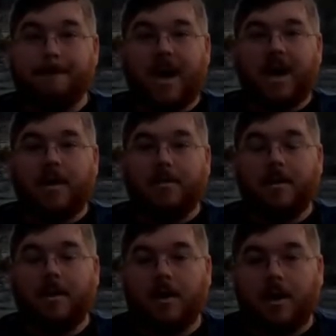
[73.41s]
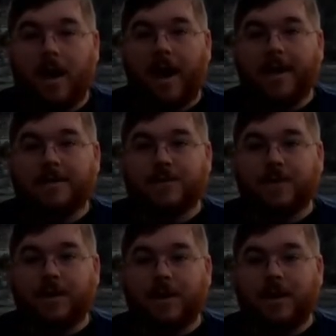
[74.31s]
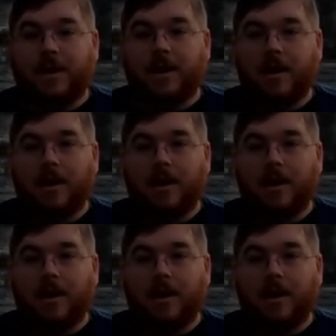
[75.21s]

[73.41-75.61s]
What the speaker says: Bam! Hands free.